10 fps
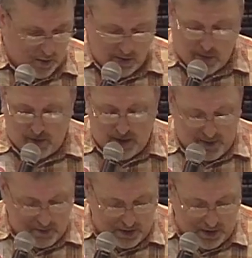in
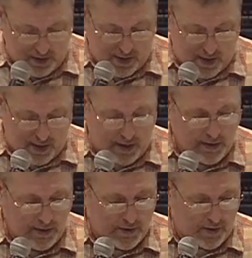the mid
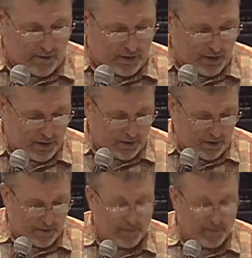1970s,